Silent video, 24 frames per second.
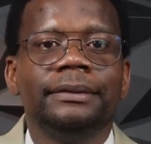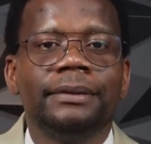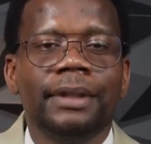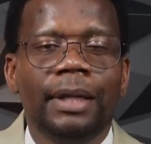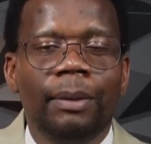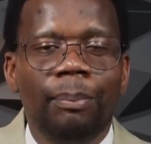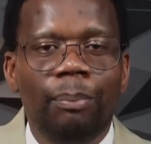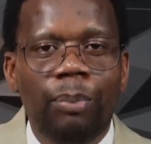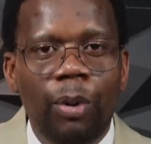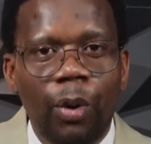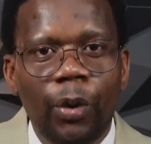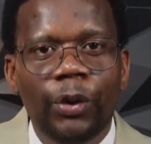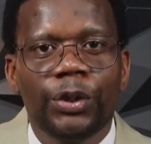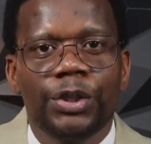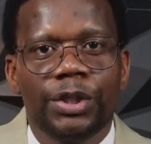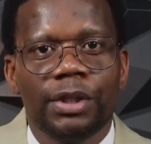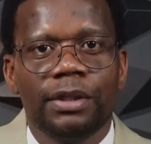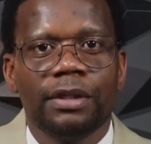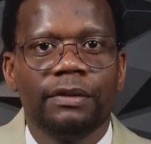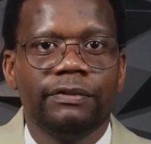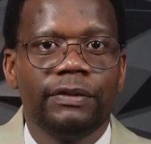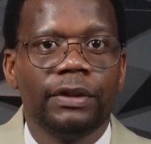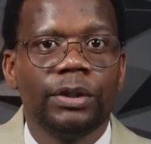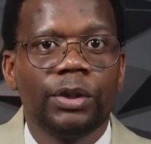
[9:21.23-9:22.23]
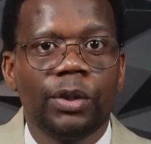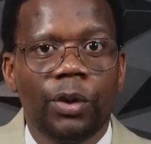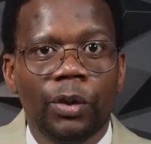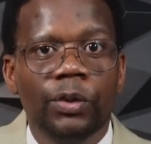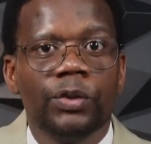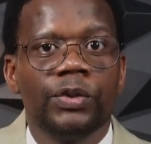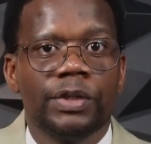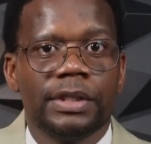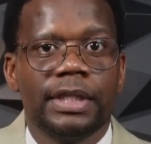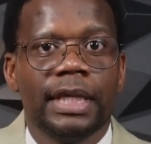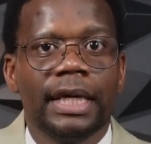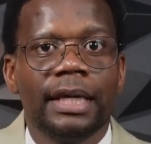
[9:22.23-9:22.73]
a portion of it
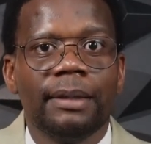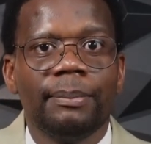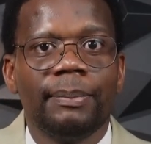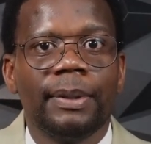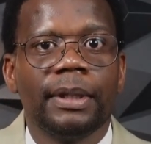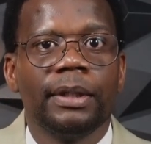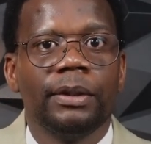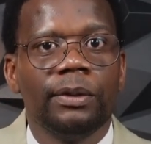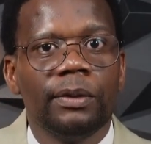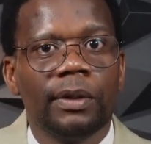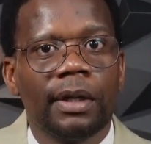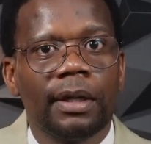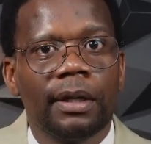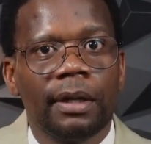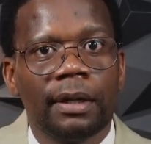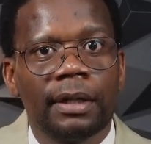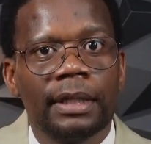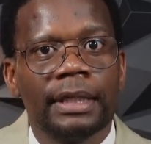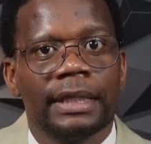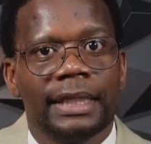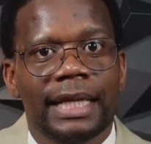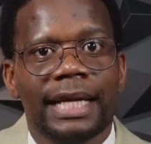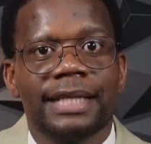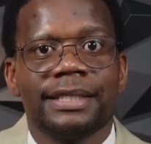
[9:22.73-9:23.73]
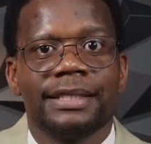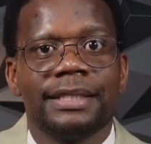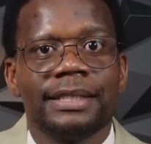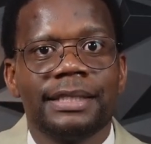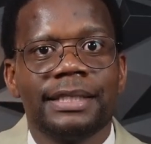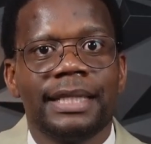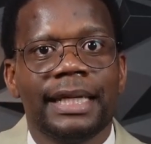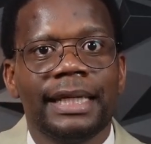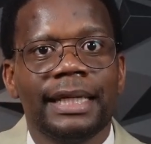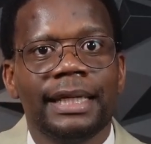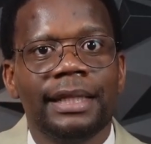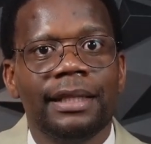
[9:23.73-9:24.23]
goes there, but it doesn't
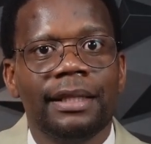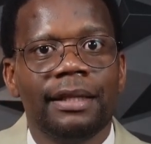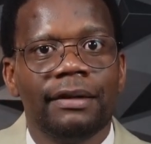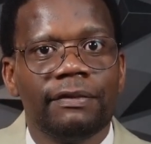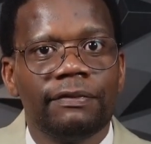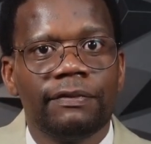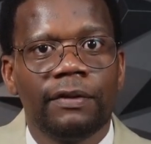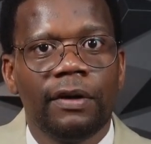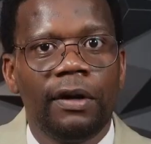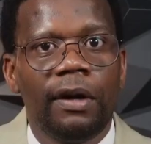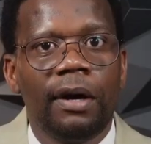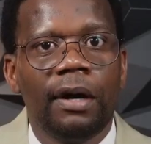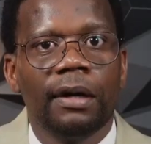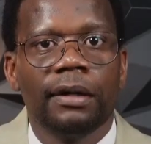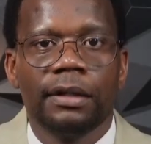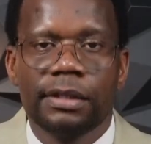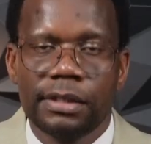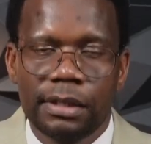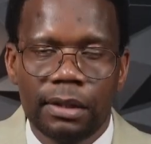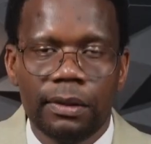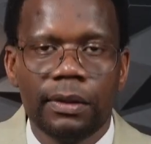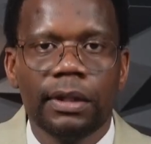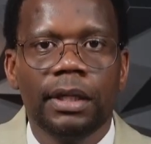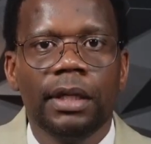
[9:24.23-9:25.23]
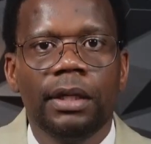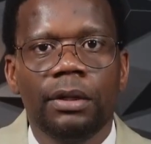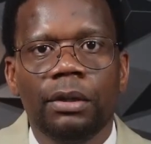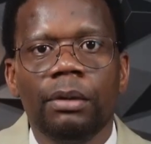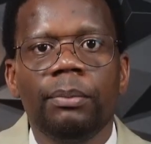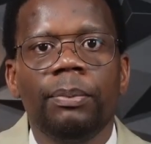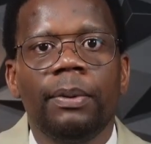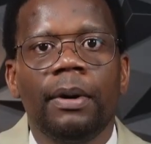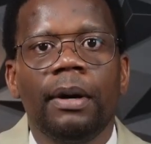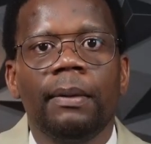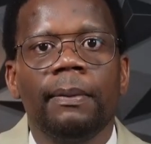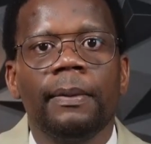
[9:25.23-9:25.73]
stay in there for long. I said, okay,
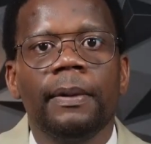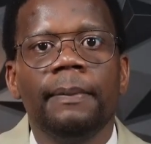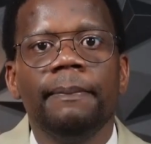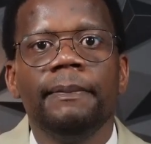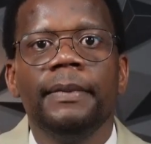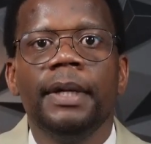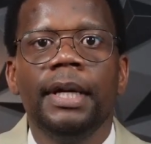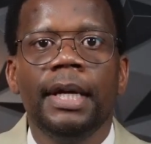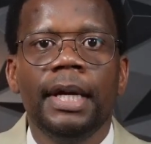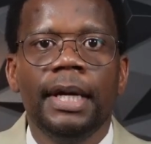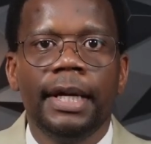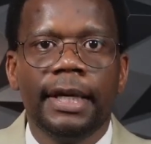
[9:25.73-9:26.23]
no problem.